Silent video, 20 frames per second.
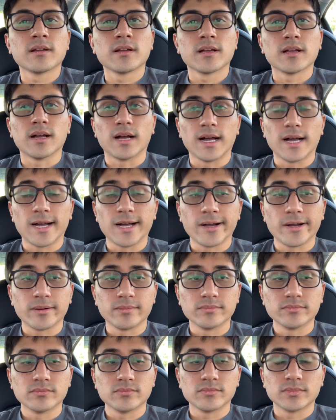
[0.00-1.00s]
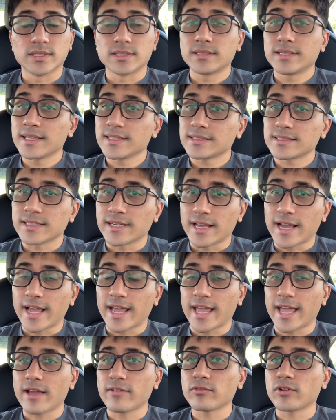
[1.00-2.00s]
The things that I
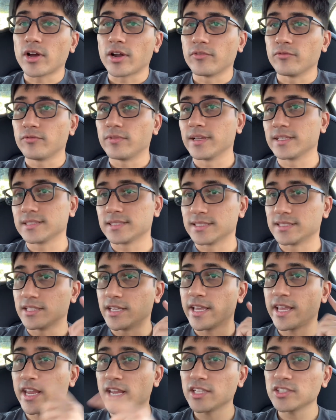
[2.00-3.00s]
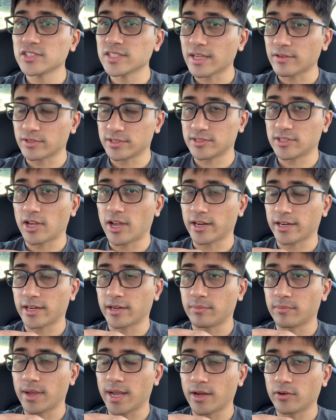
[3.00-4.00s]
have gotten fixed is the hinge I was talking
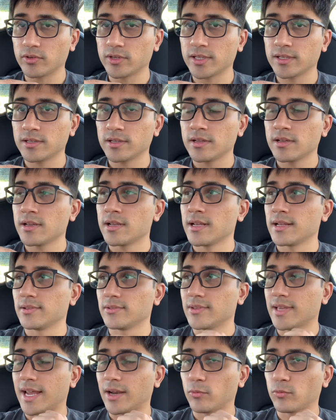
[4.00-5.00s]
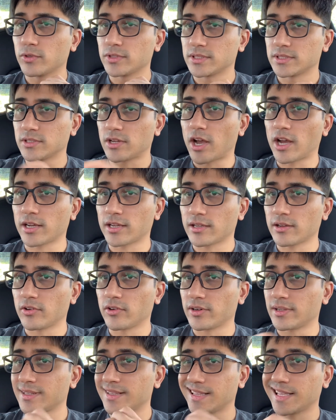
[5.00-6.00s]
about that was not, or
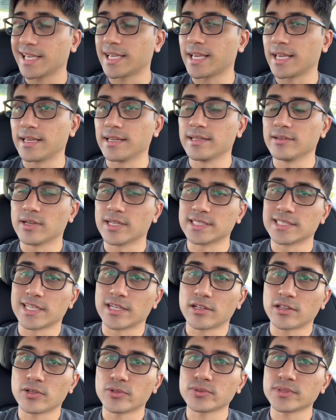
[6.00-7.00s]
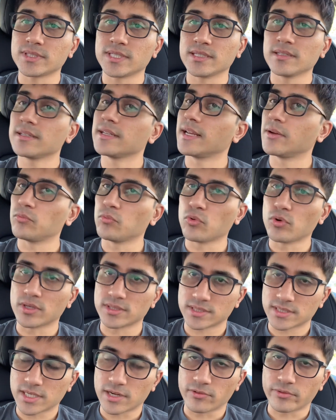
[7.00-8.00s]
clicking as I closed it, it was
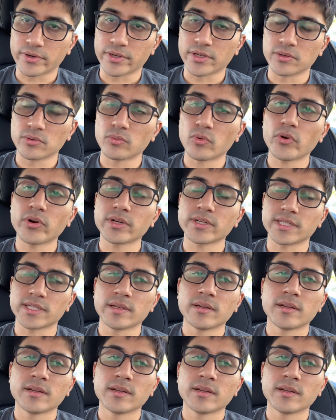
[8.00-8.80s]
covered in the warranty.